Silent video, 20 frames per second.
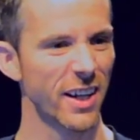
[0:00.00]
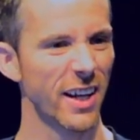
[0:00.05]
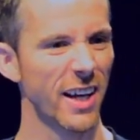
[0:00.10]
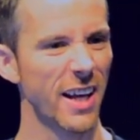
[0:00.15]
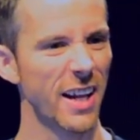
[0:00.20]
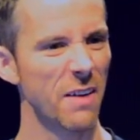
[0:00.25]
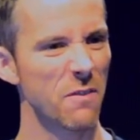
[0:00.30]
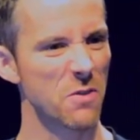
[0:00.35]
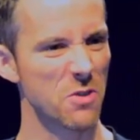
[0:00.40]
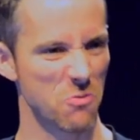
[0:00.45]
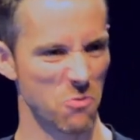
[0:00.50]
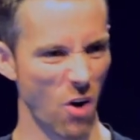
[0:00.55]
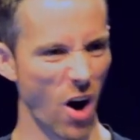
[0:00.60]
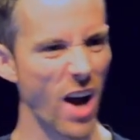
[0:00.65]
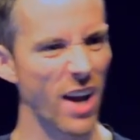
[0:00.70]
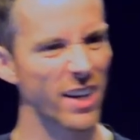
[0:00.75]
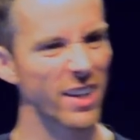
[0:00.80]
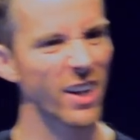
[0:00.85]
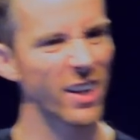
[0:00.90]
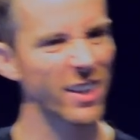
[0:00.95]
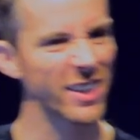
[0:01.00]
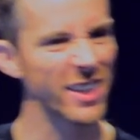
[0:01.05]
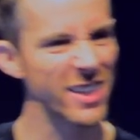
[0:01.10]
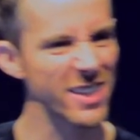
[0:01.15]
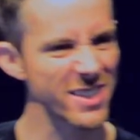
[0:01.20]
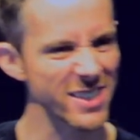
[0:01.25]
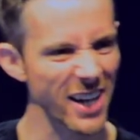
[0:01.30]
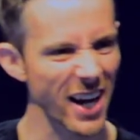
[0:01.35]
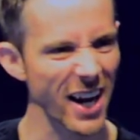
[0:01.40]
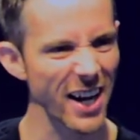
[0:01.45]
And it was rotten on the
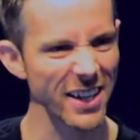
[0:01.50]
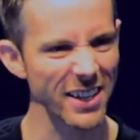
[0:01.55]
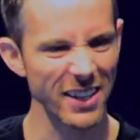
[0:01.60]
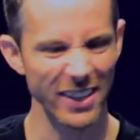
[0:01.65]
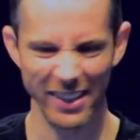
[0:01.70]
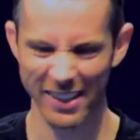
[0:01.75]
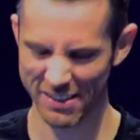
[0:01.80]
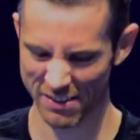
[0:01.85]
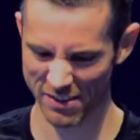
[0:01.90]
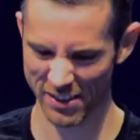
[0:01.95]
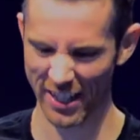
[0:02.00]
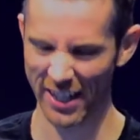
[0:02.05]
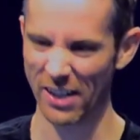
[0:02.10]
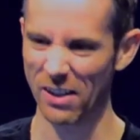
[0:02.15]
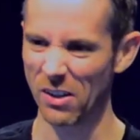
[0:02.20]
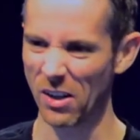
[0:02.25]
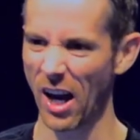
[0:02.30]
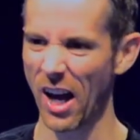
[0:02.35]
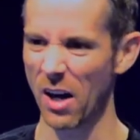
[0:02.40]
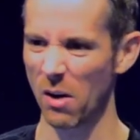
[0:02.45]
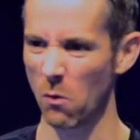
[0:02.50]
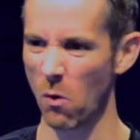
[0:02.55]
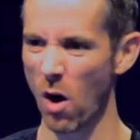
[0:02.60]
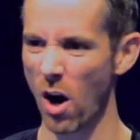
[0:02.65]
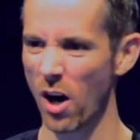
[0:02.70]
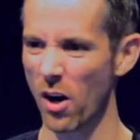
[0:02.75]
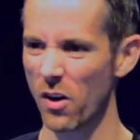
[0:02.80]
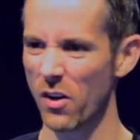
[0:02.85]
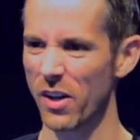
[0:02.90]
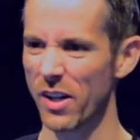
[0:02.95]
inside, like it was like kind of
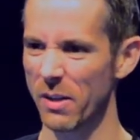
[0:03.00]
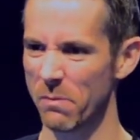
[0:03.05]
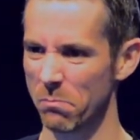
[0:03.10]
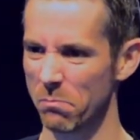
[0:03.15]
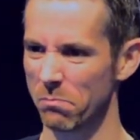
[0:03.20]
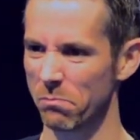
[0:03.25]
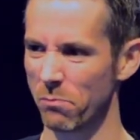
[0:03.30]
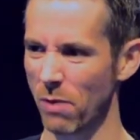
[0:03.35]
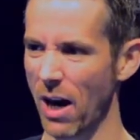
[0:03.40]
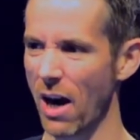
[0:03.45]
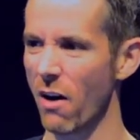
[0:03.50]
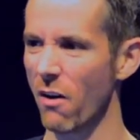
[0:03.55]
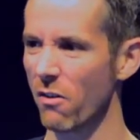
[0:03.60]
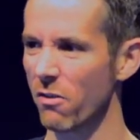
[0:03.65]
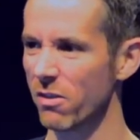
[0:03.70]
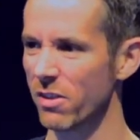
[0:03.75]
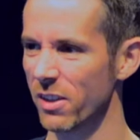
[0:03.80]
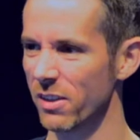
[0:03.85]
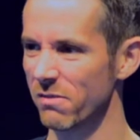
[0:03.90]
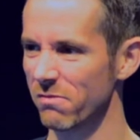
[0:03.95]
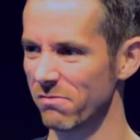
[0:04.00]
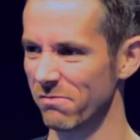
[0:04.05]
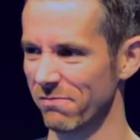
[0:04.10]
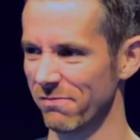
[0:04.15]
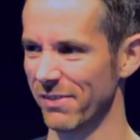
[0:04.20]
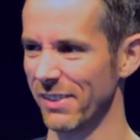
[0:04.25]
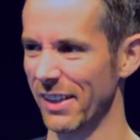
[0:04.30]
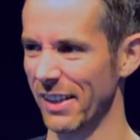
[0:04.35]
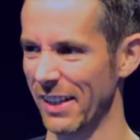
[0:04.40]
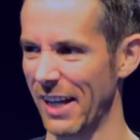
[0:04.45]
watery and brown and
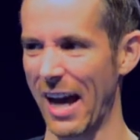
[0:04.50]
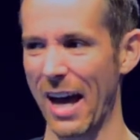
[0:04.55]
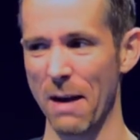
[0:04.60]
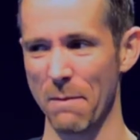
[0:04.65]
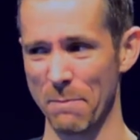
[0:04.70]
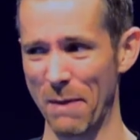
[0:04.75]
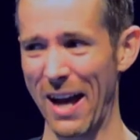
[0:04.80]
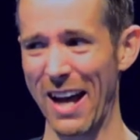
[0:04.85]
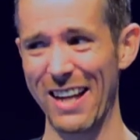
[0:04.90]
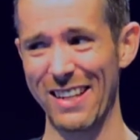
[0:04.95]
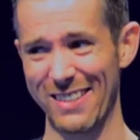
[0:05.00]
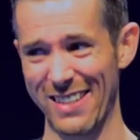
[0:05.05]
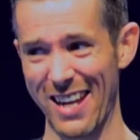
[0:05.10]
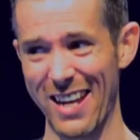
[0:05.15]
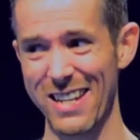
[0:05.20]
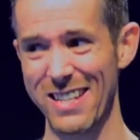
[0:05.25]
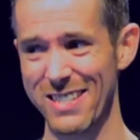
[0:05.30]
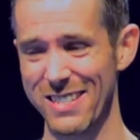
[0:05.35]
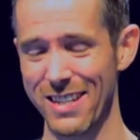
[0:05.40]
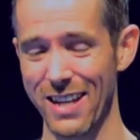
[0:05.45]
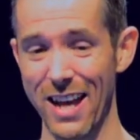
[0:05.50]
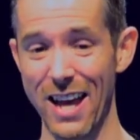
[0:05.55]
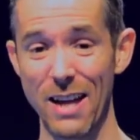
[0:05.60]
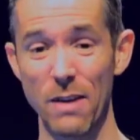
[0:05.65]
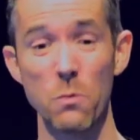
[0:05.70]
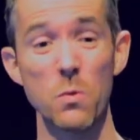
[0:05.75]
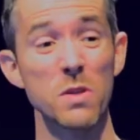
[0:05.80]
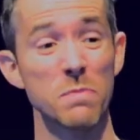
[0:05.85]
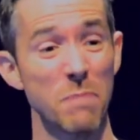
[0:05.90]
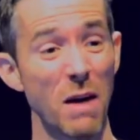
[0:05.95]
it had a bad taste and
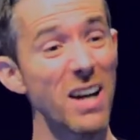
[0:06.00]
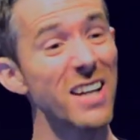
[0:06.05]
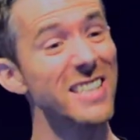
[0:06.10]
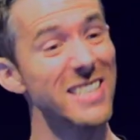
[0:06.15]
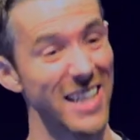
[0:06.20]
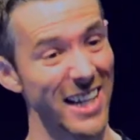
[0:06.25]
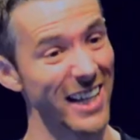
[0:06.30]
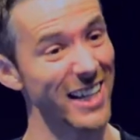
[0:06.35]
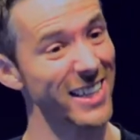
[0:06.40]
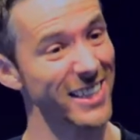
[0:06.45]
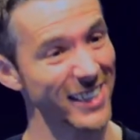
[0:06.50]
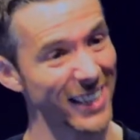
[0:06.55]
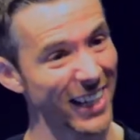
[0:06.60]
it was bugs in it.